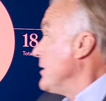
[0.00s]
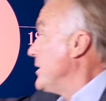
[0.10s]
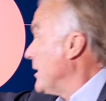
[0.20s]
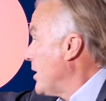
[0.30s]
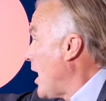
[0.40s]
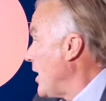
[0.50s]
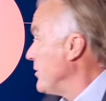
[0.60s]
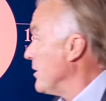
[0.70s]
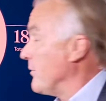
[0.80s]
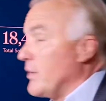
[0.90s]

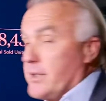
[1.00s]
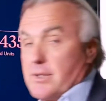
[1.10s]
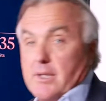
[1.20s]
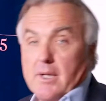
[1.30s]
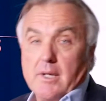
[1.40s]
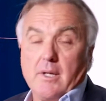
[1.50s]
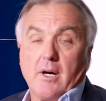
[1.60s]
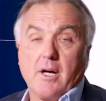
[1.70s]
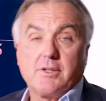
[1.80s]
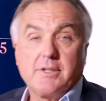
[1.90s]
600 of which
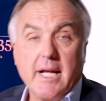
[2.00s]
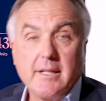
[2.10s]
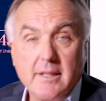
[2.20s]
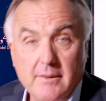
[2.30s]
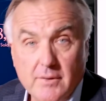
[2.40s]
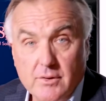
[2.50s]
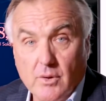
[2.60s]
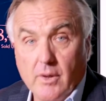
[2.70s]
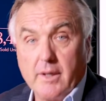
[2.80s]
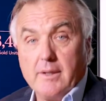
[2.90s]
are standing
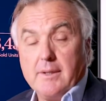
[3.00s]
inventory,